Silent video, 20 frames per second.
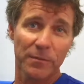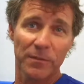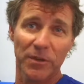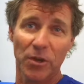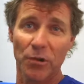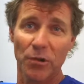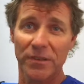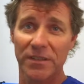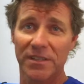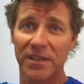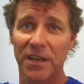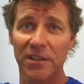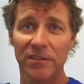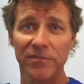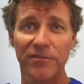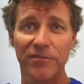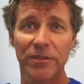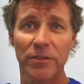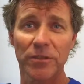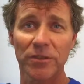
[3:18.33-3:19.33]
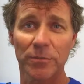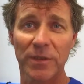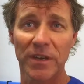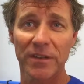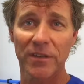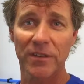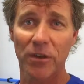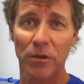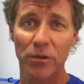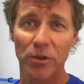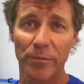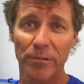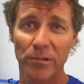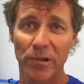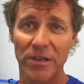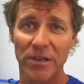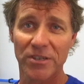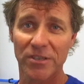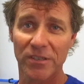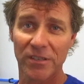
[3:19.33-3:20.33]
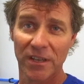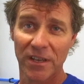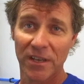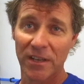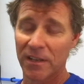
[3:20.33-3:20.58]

orientated feel about the whole operation.